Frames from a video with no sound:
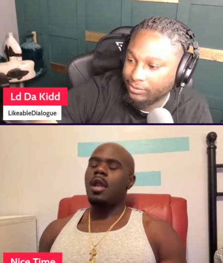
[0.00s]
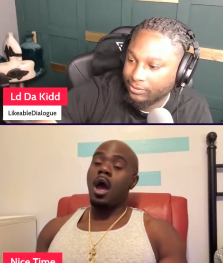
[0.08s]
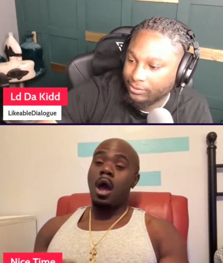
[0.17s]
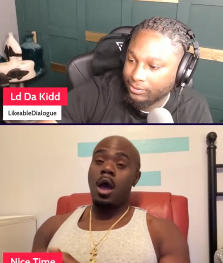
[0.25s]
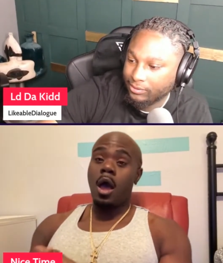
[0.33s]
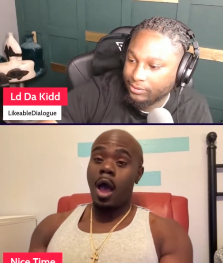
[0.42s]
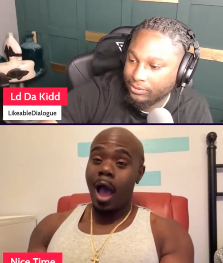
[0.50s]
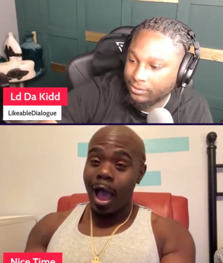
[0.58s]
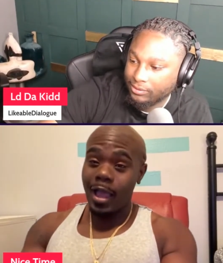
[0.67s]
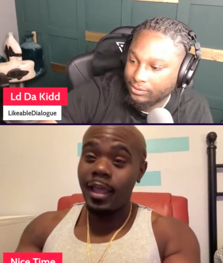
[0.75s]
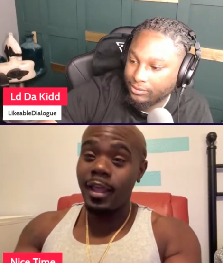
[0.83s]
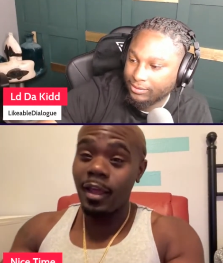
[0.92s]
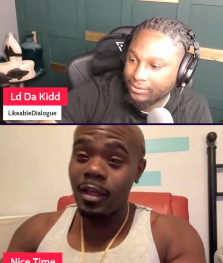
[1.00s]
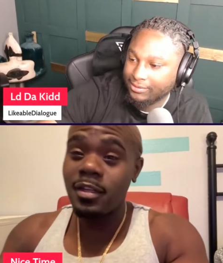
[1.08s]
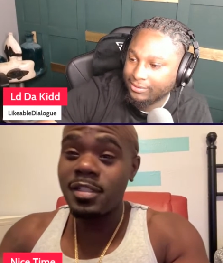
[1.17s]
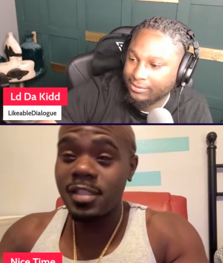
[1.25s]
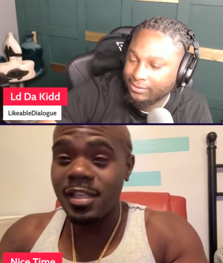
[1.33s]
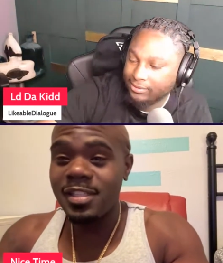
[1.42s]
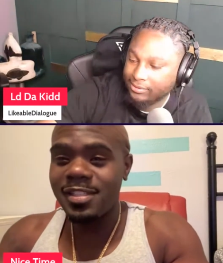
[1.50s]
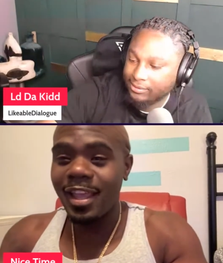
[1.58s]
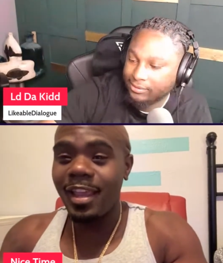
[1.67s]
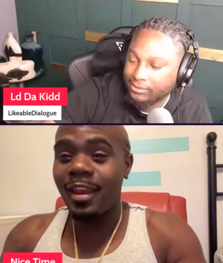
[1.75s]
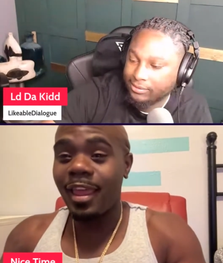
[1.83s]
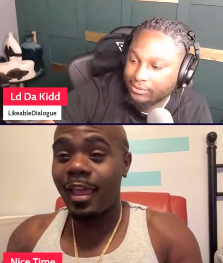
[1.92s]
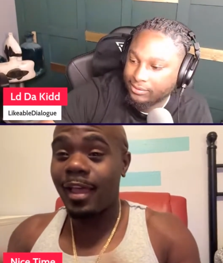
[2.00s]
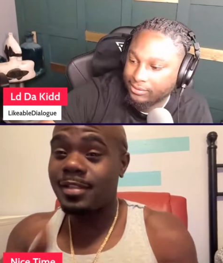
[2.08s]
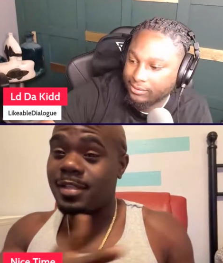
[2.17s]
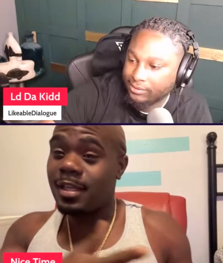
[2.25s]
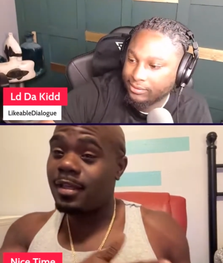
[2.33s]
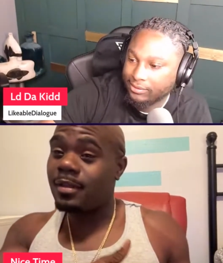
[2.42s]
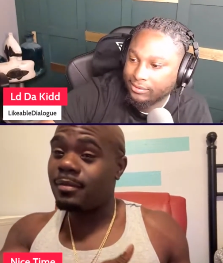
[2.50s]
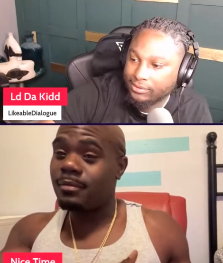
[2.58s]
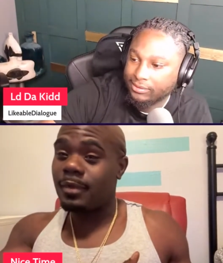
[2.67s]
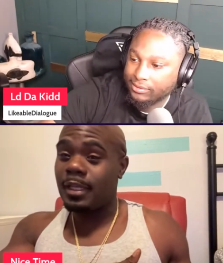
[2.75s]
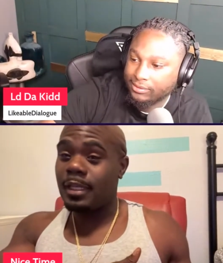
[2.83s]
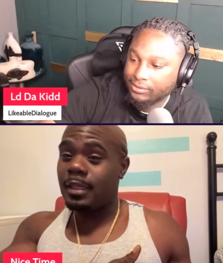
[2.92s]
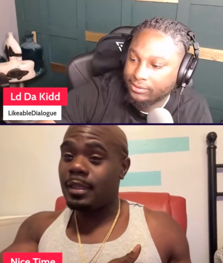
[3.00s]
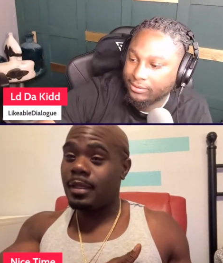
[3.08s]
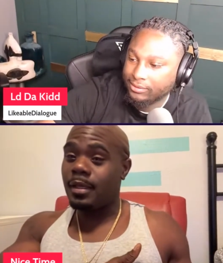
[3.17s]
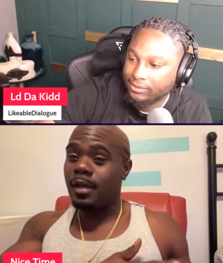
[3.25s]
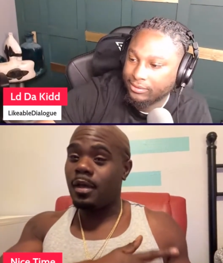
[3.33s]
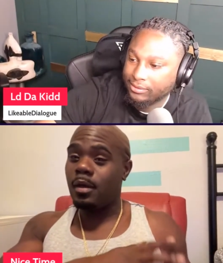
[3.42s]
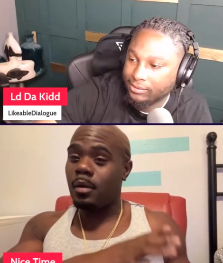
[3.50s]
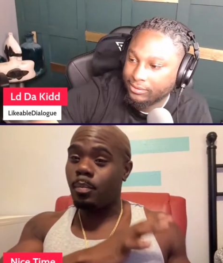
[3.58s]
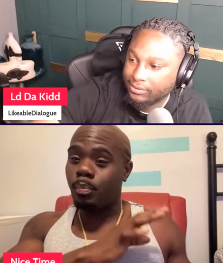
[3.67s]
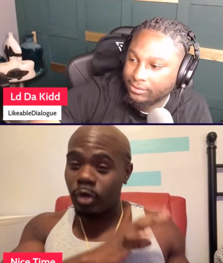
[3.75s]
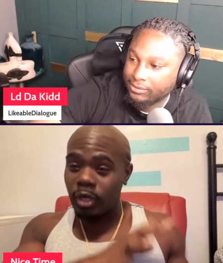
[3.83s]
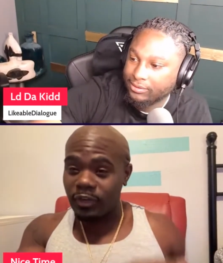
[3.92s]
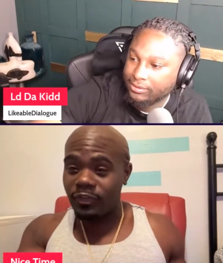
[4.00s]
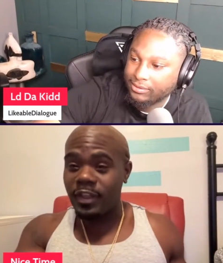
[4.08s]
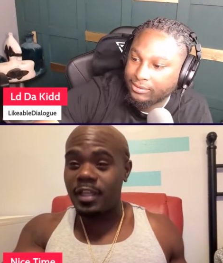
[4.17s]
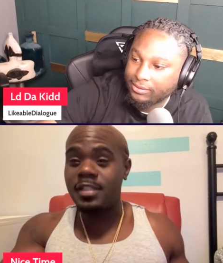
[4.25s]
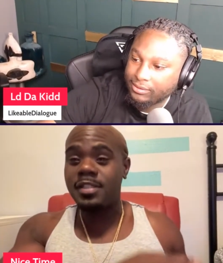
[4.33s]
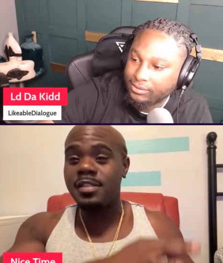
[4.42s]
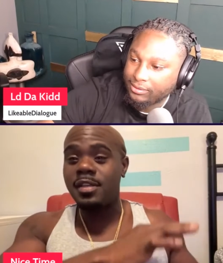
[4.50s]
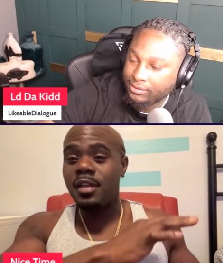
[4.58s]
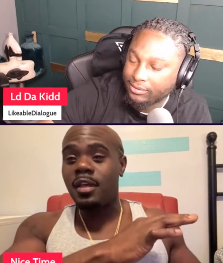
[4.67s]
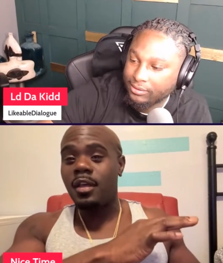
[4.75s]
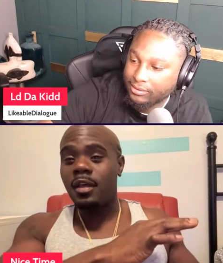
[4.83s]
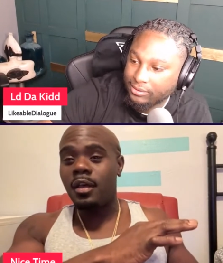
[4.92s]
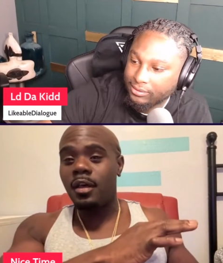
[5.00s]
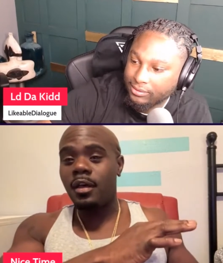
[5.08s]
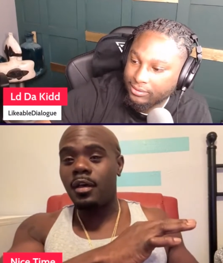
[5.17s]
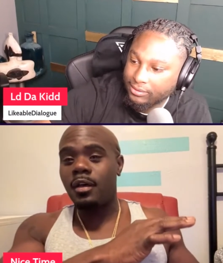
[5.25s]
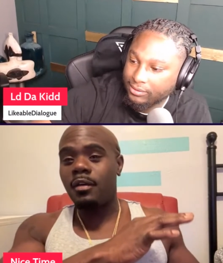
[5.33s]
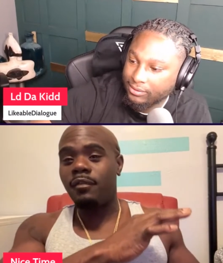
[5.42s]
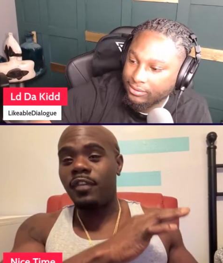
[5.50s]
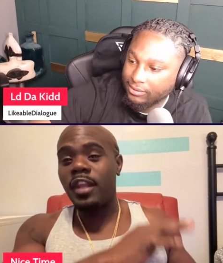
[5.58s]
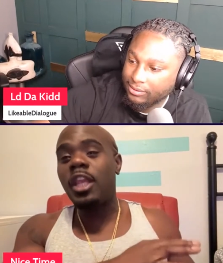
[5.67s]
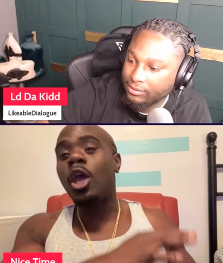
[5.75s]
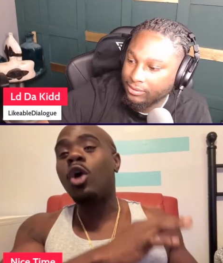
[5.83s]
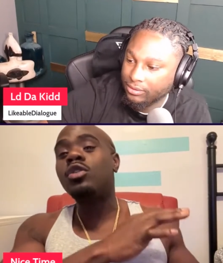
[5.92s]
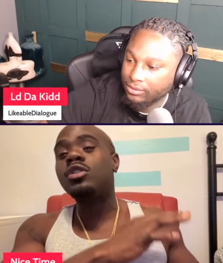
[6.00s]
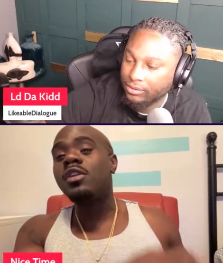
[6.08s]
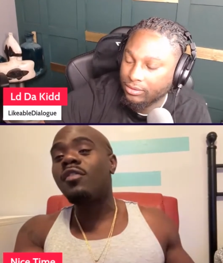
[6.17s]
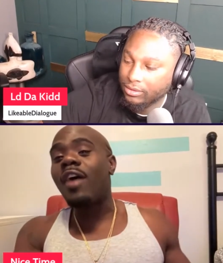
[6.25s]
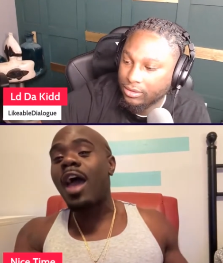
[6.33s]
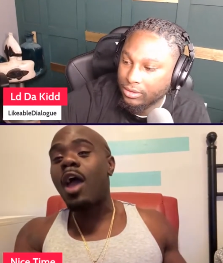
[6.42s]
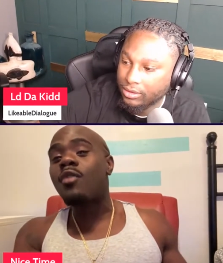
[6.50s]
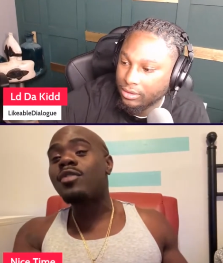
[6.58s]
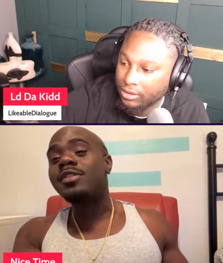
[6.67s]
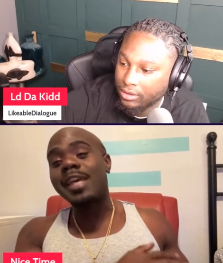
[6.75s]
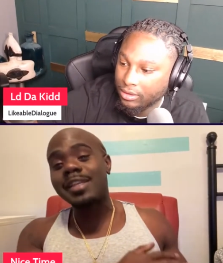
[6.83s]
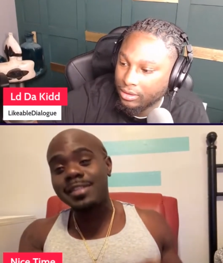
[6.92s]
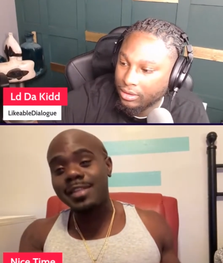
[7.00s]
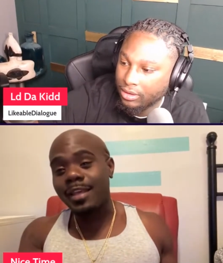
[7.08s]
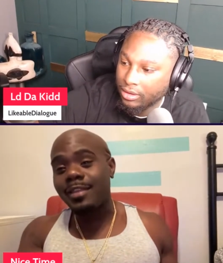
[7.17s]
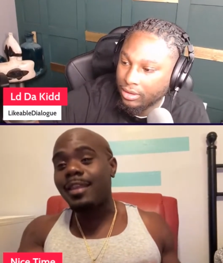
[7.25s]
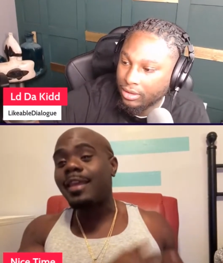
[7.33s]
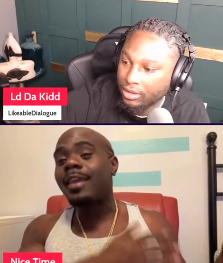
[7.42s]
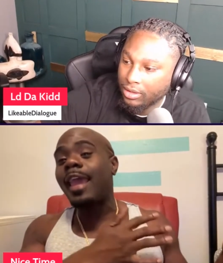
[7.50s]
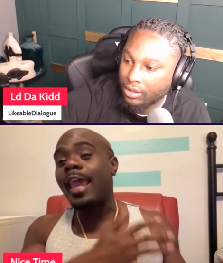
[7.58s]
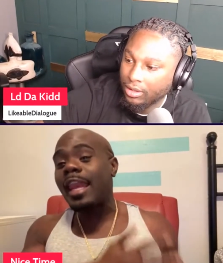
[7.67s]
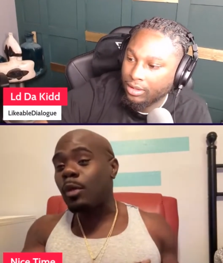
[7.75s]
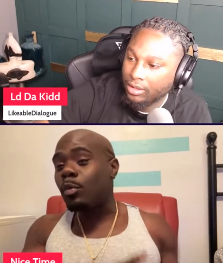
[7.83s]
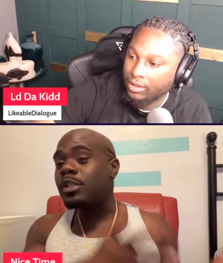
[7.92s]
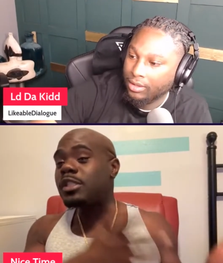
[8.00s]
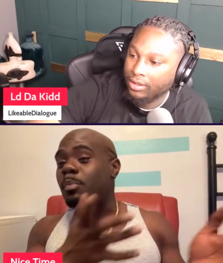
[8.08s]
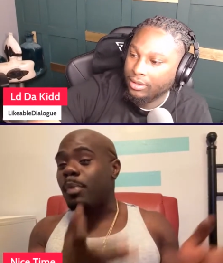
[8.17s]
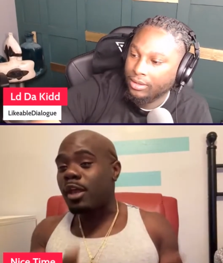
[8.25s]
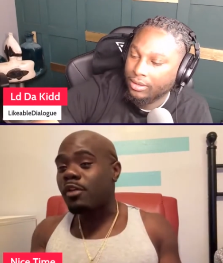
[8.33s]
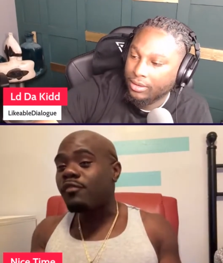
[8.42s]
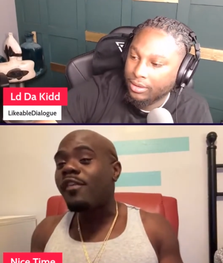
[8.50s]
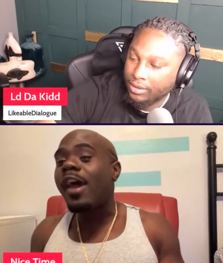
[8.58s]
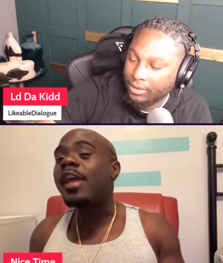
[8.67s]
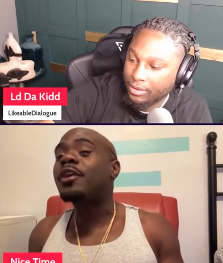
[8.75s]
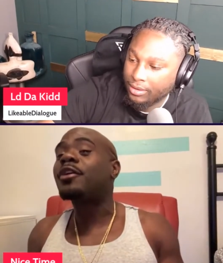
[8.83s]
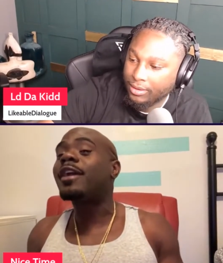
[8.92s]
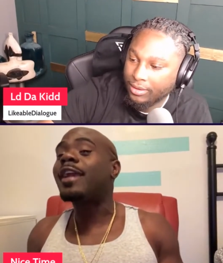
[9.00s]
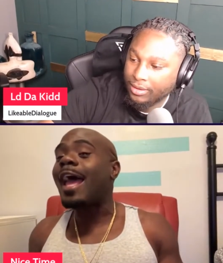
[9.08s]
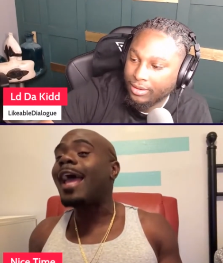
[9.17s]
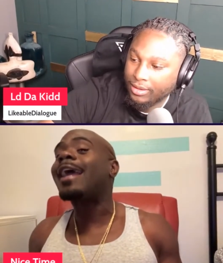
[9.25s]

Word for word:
Speaker 1: nah, I can honestly say, like I said in uh, previous uh, videos of ours, I said that Katie was the better fighter, and